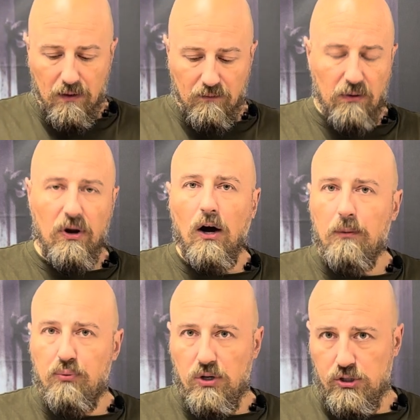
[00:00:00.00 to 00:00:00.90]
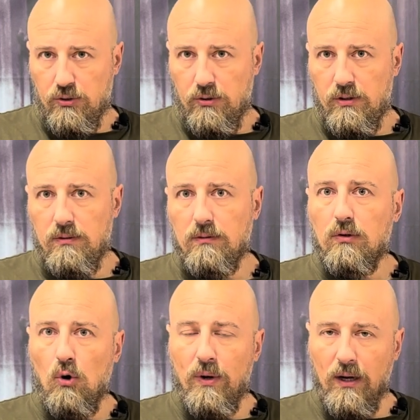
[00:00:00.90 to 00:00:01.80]
very high pressure
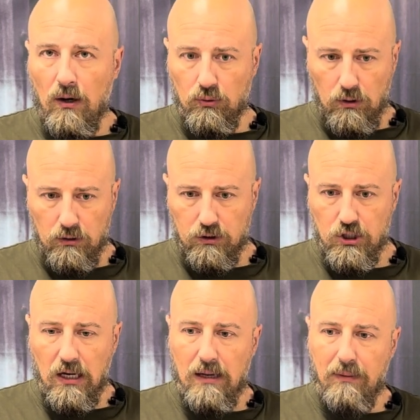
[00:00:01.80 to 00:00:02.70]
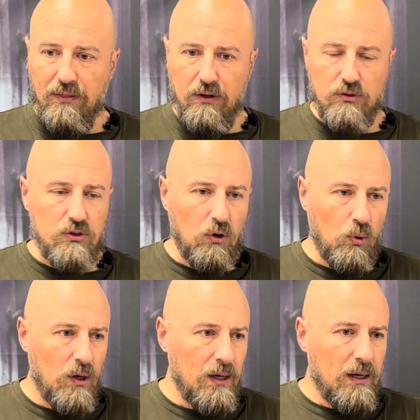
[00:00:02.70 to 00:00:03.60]
going out all the time, and there's
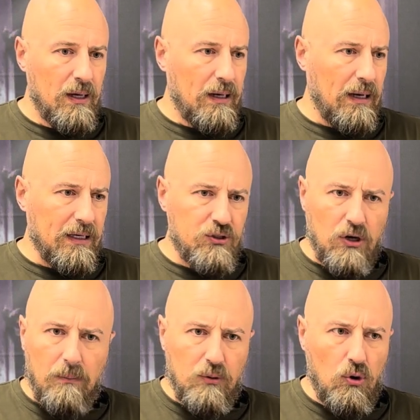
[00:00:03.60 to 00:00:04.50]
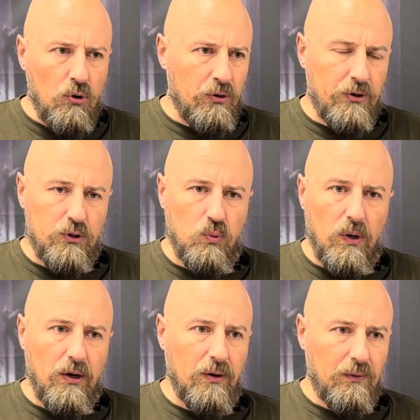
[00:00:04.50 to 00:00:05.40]
no like sharp corners
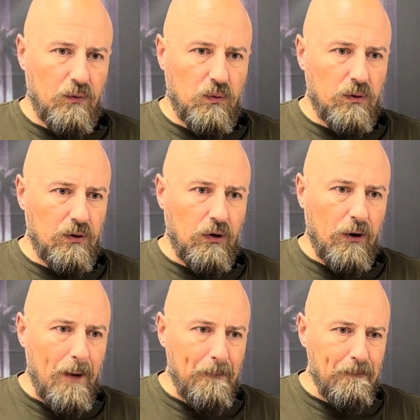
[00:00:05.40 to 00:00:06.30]
where the